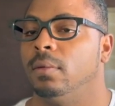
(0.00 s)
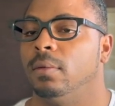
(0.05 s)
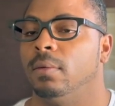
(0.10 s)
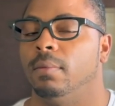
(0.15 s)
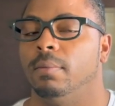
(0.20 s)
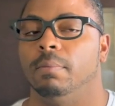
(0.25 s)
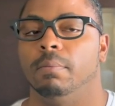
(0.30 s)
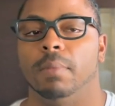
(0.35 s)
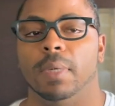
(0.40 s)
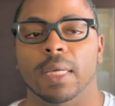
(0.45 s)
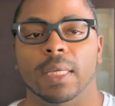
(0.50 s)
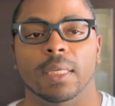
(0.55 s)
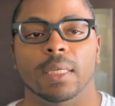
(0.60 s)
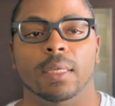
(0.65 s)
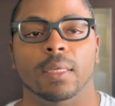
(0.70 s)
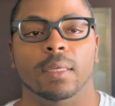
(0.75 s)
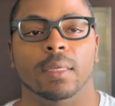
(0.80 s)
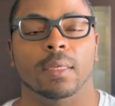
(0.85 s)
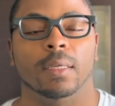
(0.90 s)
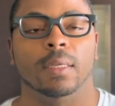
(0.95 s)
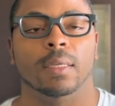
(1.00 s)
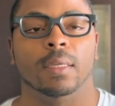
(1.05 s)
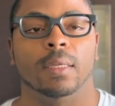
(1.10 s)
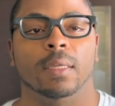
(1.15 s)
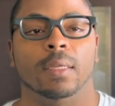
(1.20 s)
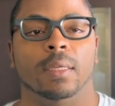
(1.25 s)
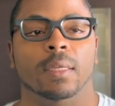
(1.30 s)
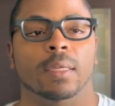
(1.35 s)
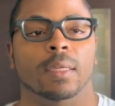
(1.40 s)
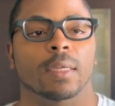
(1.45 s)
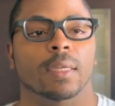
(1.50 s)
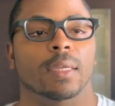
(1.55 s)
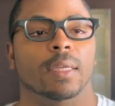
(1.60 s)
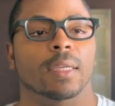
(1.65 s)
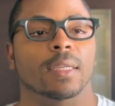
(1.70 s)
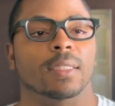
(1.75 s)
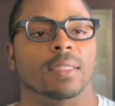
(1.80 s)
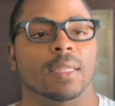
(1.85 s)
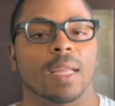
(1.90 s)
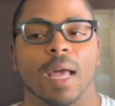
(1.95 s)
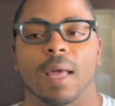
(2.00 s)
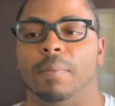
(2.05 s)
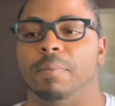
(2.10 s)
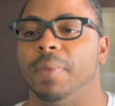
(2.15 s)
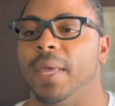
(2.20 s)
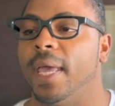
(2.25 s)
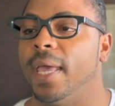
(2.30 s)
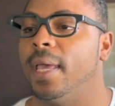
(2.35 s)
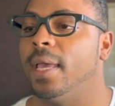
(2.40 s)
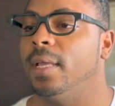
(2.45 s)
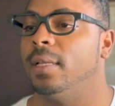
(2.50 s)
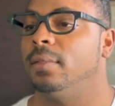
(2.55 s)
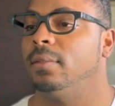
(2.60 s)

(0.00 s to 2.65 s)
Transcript: Money is not bad.